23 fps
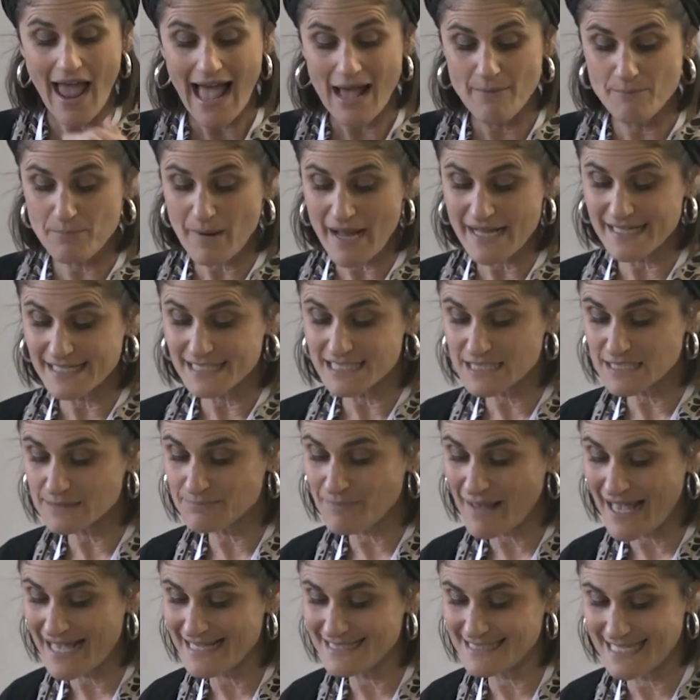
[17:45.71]
And by
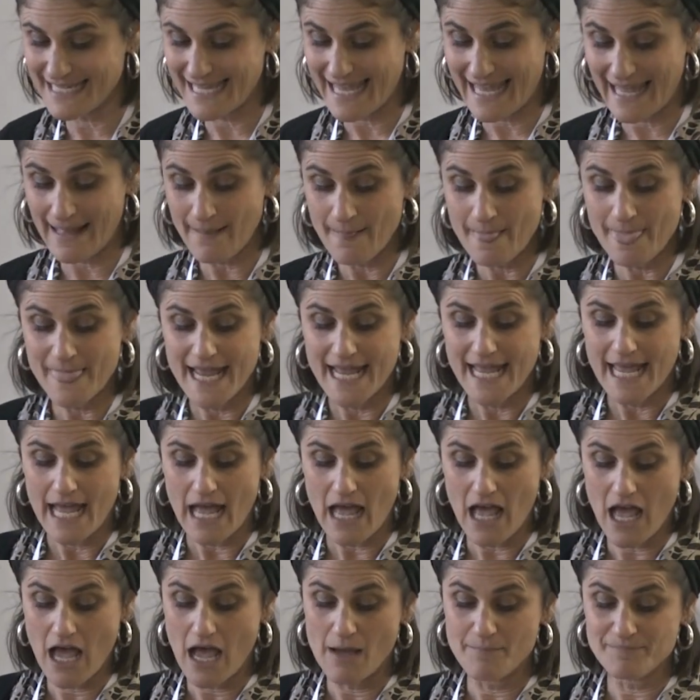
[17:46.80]
expanding it,
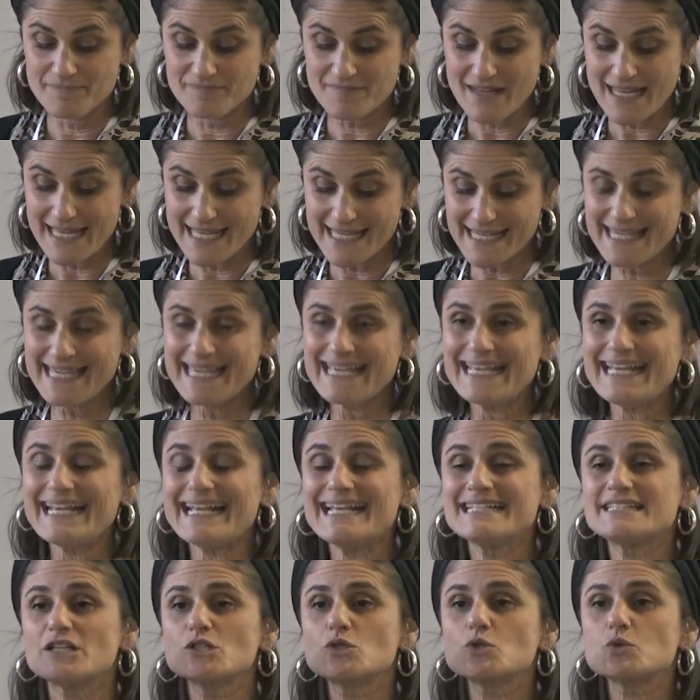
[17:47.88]
he
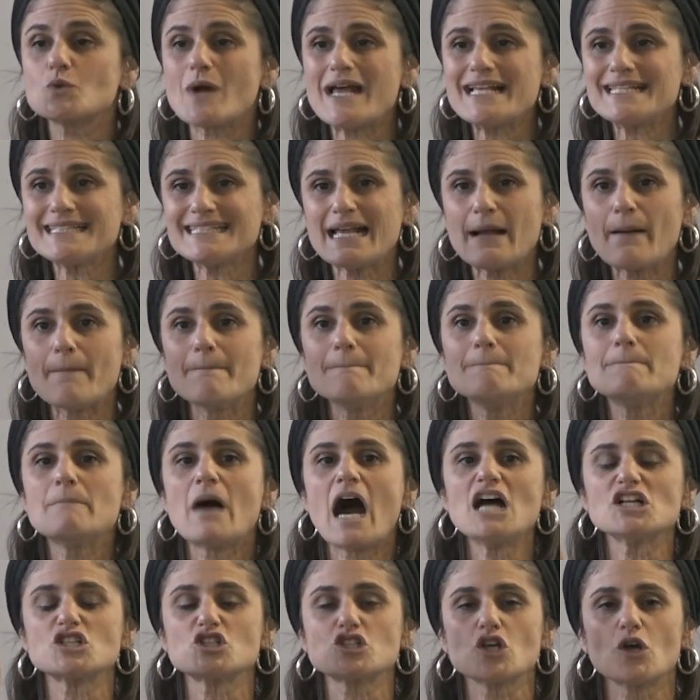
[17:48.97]
is addressing
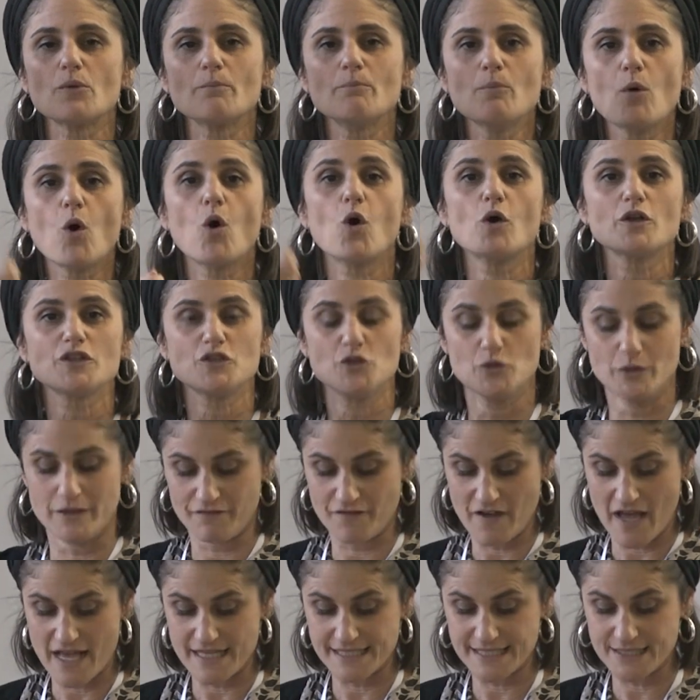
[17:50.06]
much more
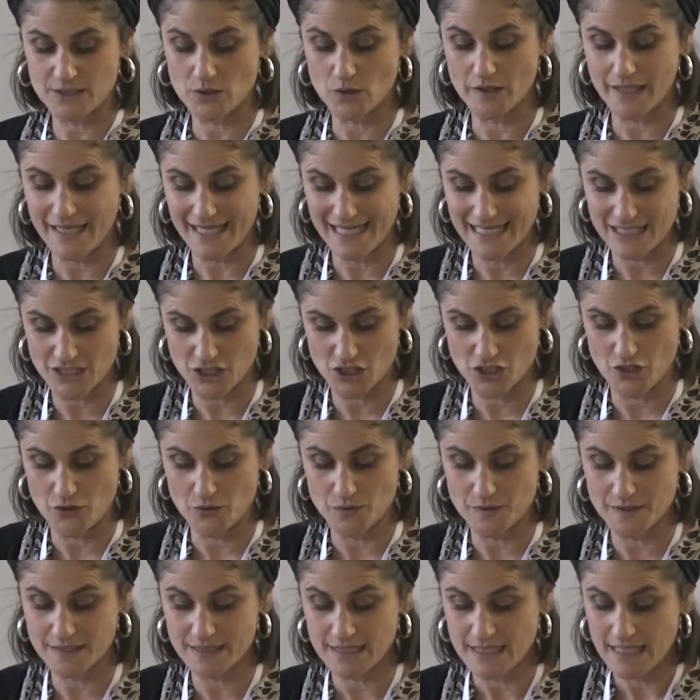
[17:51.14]
universal
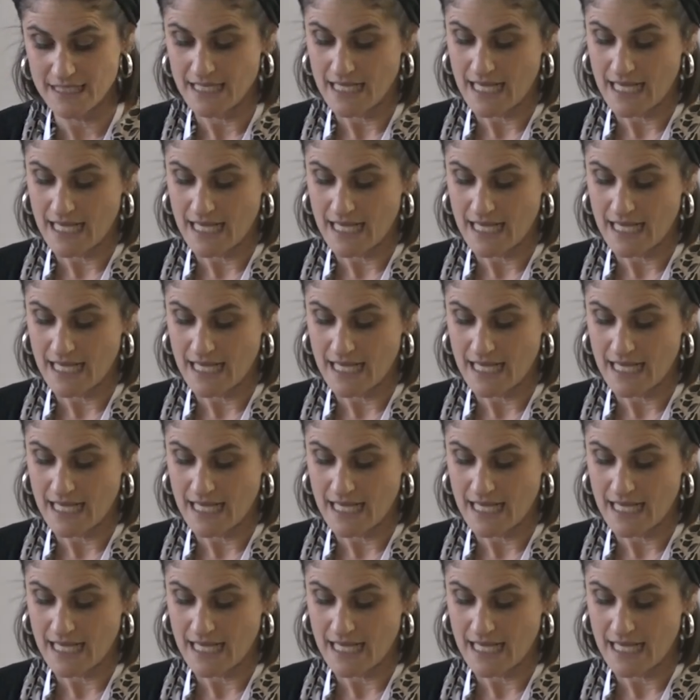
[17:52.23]
issues.